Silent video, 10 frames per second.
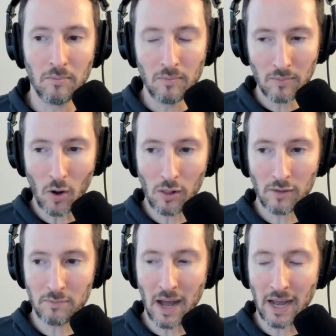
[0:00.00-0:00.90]
all
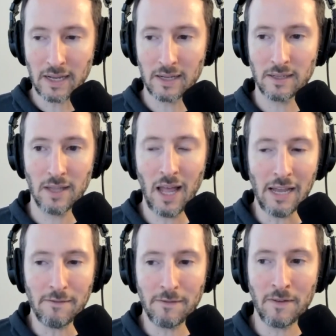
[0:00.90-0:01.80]
of my
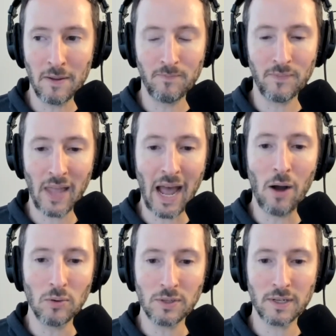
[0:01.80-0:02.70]
life. If I'm
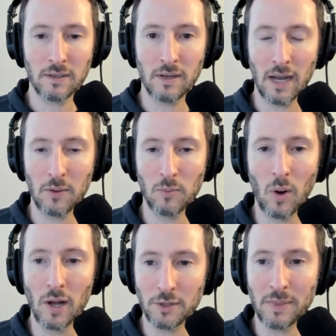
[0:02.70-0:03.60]
out, I
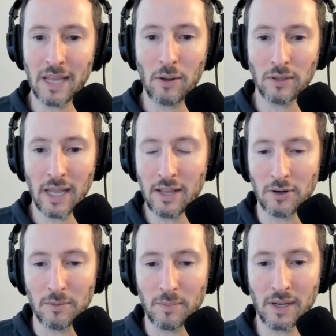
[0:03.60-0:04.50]
want to be out
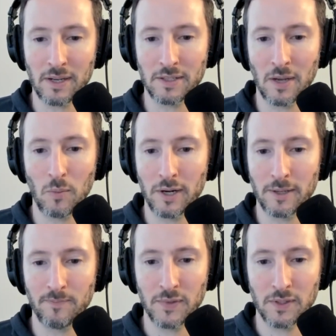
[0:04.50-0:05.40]
later because I want
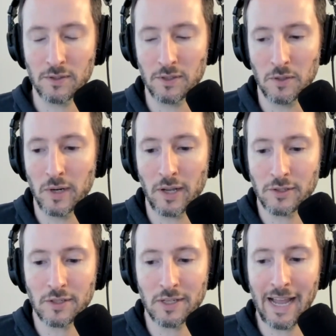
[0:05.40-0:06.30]
to see what
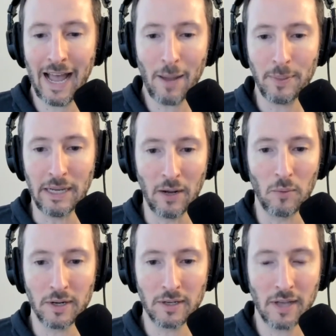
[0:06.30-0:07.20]
else is going to happen. I
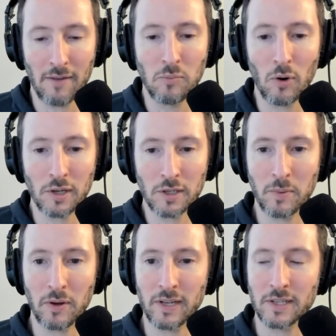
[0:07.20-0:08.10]
want to have more
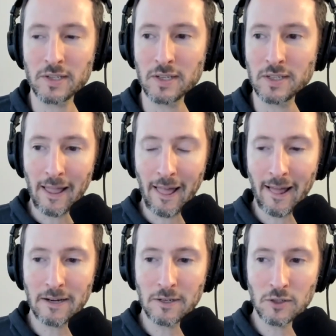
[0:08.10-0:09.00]
experiences.
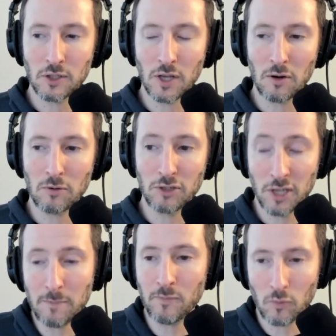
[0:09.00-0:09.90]
And so
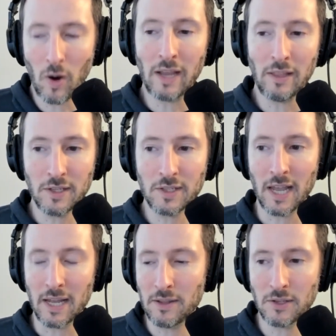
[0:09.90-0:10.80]
Jim rightly
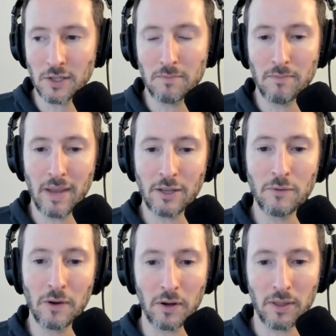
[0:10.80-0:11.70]
said, this can make
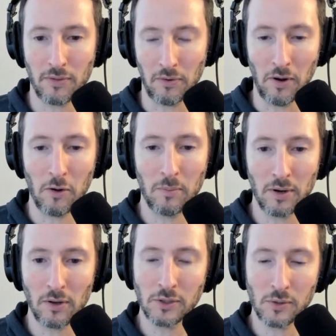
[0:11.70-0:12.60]
you very thorough, but
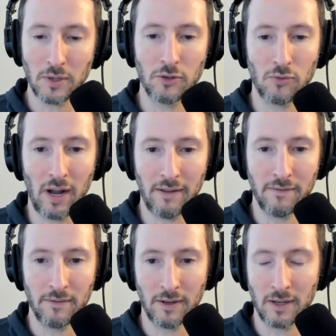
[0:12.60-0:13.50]
also can
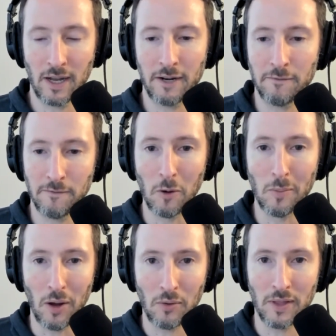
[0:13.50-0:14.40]
drive a kind of
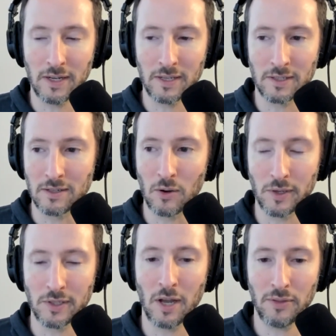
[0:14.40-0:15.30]
FOMO that isn't
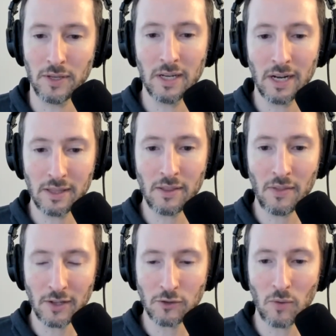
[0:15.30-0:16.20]
always healthy. And I think that
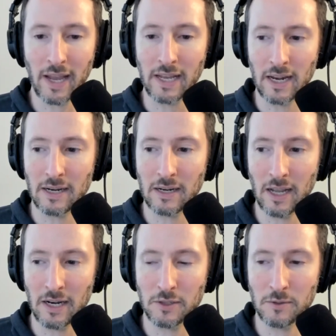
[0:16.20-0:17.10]
that's right,
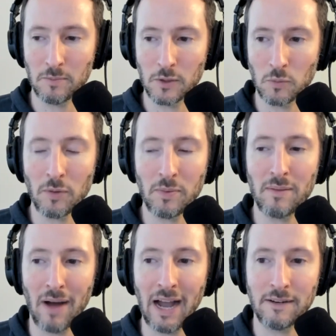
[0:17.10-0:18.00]
and is worth
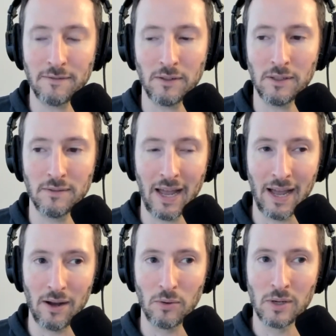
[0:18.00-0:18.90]
being mindful of
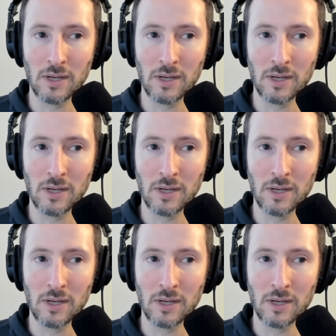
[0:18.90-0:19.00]
how